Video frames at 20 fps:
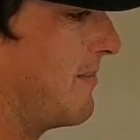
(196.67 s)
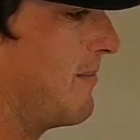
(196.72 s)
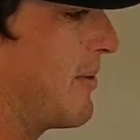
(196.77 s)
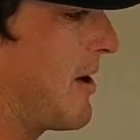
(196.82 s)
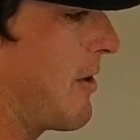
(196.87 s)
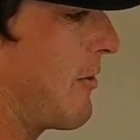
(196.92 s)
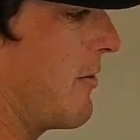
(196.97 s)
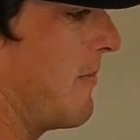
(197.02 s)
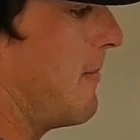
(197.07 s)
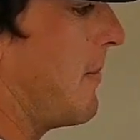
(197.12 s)

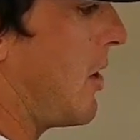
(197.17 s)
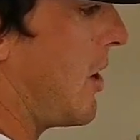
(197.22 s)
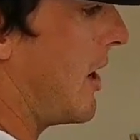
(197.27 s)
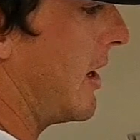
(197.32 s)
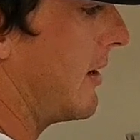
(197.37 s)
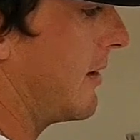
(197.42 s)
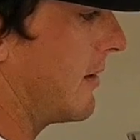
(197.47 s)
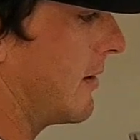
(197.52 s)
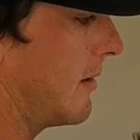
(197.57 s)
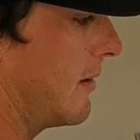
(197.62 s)
bear in
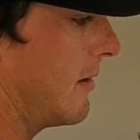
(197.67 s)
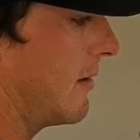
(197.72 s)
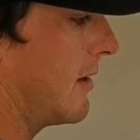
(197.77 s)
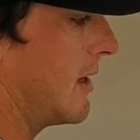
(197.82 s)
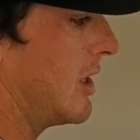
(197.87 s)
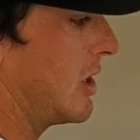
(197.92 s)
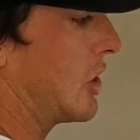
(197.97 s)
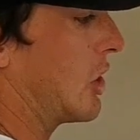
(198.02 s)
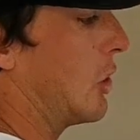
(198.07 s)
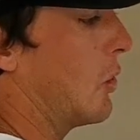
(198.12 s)
mind that
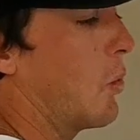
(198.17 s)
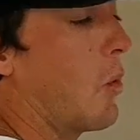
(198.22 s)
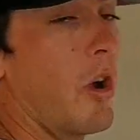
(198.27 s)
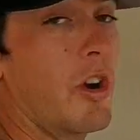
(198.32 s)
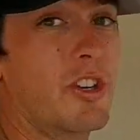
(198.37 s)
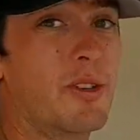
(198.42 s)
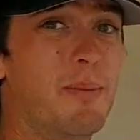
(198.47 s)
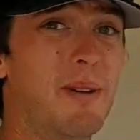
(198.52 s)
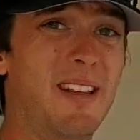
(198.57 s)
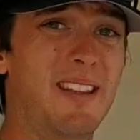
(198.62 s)
these two
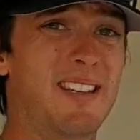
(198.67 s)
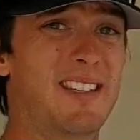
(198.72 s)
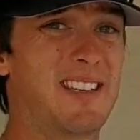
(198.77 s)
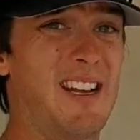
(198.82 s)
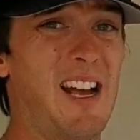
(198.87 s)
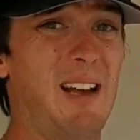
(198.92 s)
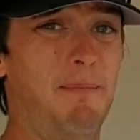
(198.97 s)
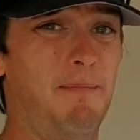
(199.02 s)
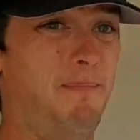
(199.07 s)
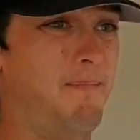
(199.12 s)
want to be the
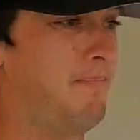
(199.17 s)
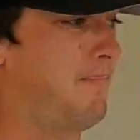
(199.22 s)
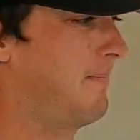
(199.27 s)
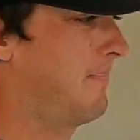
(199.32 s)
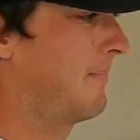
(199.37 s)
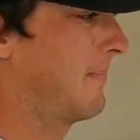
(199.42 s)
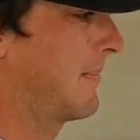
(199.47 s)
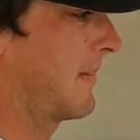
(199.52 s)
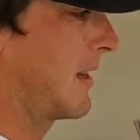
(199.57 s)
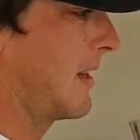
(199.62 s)
same.
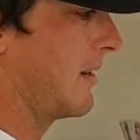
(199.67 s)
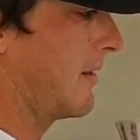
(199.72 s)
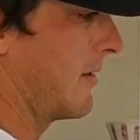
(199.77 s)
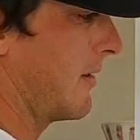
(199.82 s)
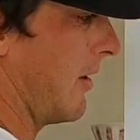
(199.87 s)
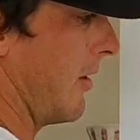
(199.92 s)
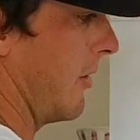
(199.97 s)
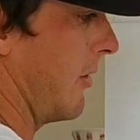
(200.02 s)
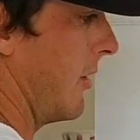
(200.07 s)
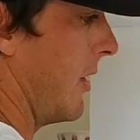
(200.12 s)

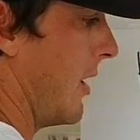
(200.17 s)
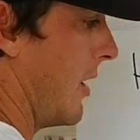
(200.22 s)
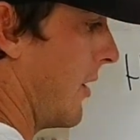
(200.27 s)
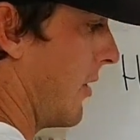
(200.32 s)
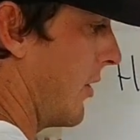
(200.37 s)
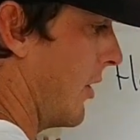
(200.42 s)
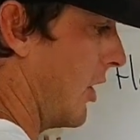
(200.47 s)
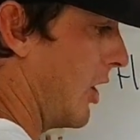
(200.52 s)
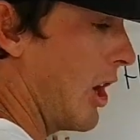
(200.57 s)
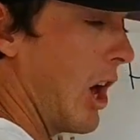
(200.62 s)
So
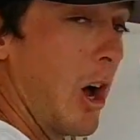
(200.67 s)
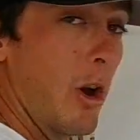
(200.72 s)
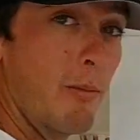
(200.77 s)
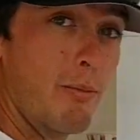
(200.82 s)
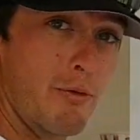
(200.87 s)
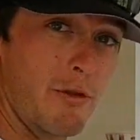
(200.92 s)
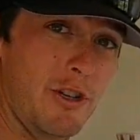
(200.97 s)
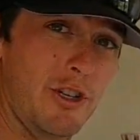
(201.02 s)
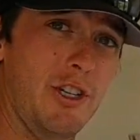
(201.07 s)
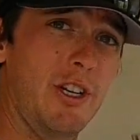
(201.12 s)
the low
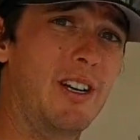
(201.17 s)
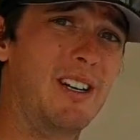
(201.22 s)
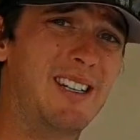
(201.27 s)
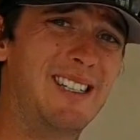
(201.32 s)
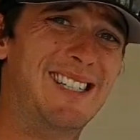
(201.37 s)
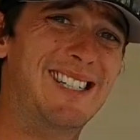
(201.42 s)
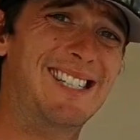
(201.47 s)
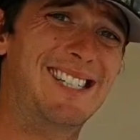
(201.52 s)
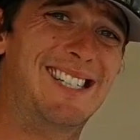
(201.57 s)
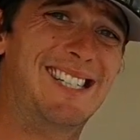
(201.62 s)
pressure
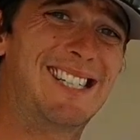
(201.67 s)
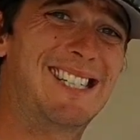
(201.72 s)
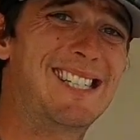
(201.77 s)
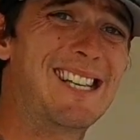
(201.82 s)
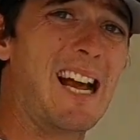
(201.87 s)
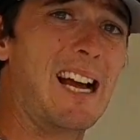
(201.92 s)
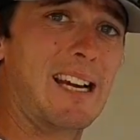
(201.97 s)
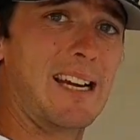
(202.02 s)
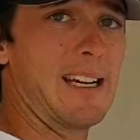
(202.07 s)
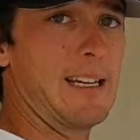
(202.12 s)
is
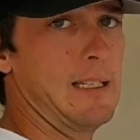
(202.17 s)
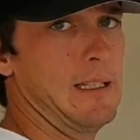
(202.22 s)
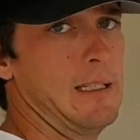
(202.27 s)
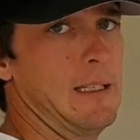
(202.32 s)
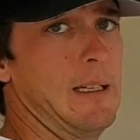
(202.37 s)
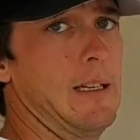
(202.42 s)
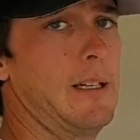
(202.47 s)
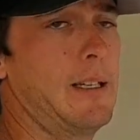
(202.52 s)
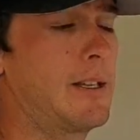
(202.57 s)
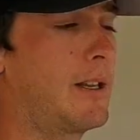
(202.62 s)
sucking,
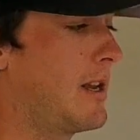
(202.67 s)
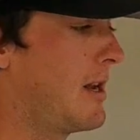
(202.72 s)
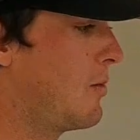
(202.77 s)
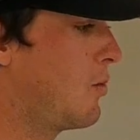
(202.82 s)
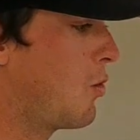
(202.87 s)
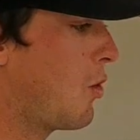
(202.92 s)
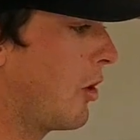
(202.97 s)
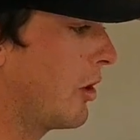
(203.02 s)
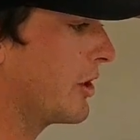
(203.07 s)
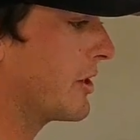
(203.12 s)

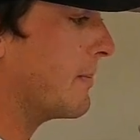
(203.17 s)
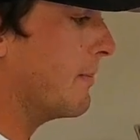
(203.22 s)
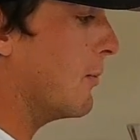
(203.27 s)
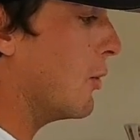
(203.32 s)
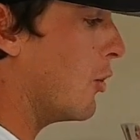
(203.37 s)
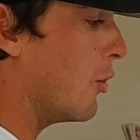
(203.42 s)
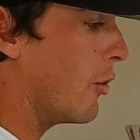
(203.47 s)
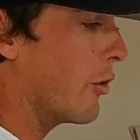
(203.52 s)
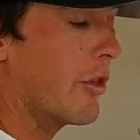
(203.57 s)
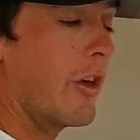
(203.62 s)
it wants
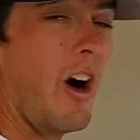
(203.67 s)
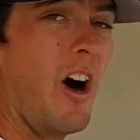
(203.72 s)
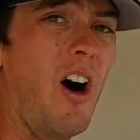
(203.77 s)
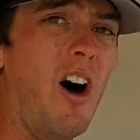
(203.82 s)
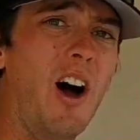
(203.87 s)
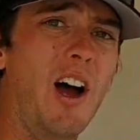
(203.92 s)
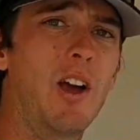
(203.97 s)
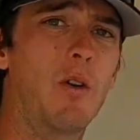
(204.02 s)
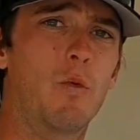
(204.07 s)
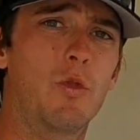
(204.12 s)
more of the
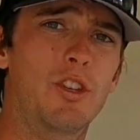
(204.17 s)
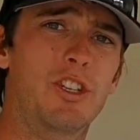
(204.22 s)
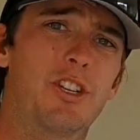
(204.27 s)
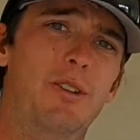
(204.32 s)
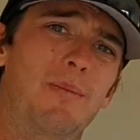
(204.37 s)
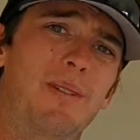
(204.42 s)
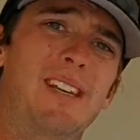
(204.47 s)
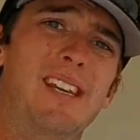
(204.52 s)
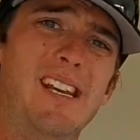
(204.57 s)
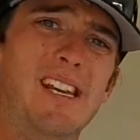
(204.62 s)
high, it wants
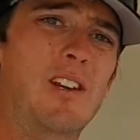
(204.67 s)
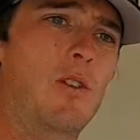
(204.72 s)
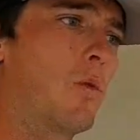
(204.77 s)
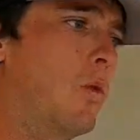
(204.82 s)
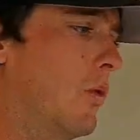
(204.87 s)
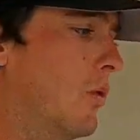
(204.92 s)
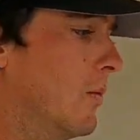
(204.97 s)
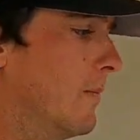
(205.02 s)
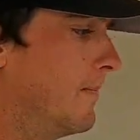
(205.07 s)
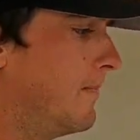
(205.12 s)
to be
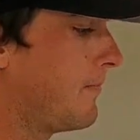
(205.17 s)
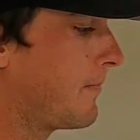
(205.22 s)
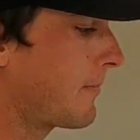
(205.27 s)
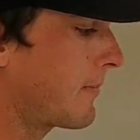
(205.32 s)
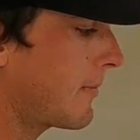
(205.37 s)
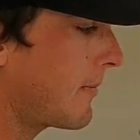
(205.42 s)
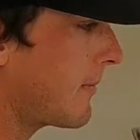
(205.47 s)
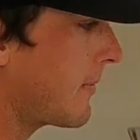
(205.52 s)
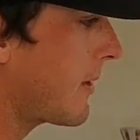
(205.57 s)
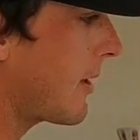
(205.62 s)
equal,
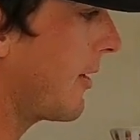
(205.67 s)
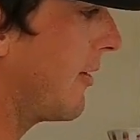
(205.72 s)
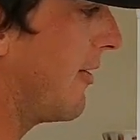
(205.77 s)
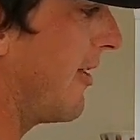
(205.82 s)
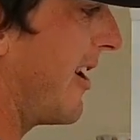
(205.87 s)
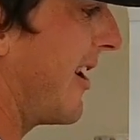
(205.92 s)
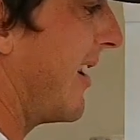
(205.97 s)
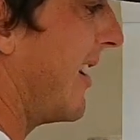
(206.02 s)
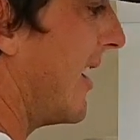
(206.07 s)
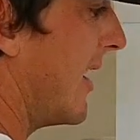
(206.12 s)
all
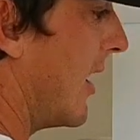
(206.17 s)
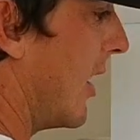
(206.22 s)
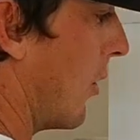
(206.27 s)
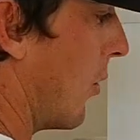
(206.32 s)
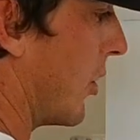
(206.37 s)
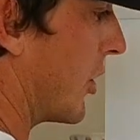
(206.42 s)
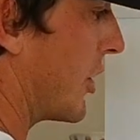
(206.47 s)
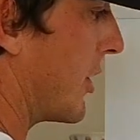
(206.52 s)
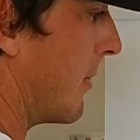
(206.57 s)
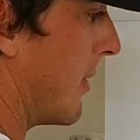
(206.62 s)
right. It
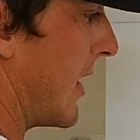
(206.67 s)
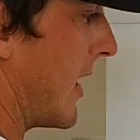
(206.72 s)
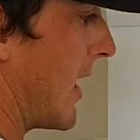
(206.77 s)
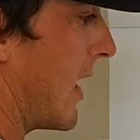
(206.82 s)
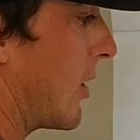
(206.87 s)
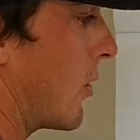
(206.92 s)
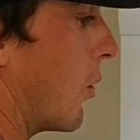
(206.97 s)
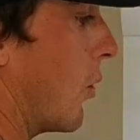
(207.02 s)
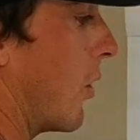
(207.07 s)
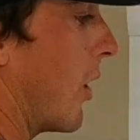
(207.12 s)
wants to
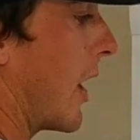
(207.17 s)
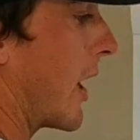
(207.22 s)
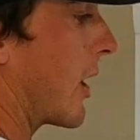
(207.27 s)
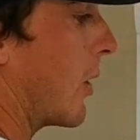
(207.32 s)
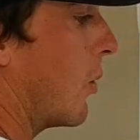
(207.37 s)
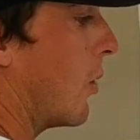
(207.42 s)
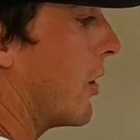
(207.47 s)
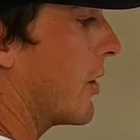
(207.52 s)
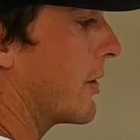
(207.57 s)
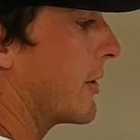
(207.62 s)
be equal like
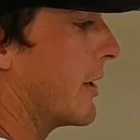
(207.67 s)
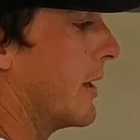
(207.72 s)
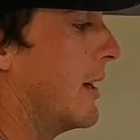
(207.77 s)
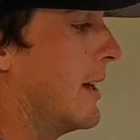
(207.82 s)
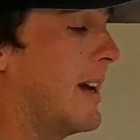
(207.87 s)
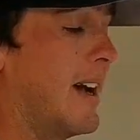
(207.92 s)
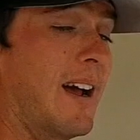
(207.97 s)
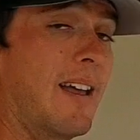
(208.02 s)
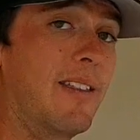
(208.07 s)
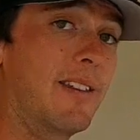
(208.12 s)
it was
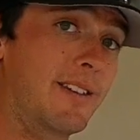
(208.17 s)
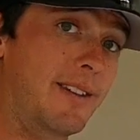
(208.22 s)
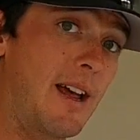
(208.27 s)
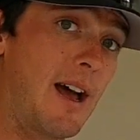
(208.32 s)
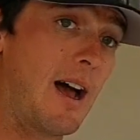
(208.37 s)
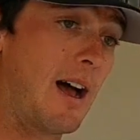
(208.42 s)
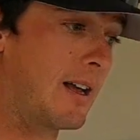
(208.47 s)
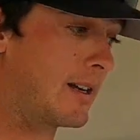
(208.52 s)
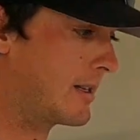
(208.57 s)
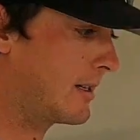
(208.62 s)
at the
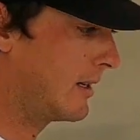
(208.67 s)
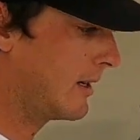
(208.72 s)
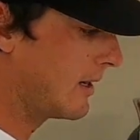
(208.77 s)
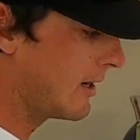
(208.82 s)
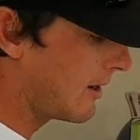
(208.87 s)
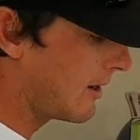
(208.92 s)
start,